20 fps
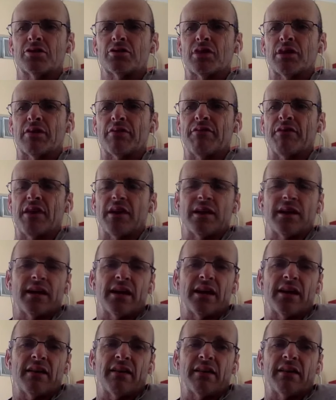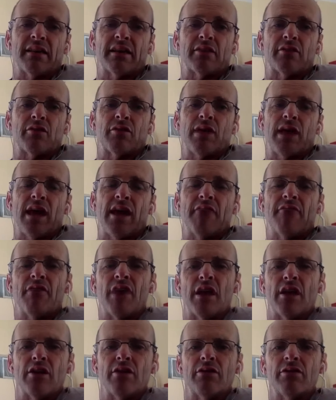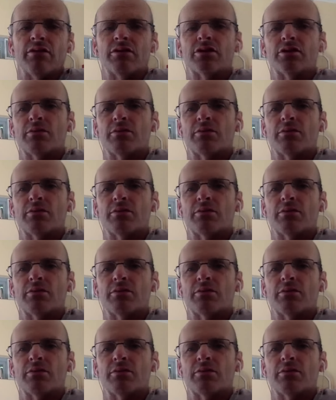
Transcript: trying to find out anything that could add value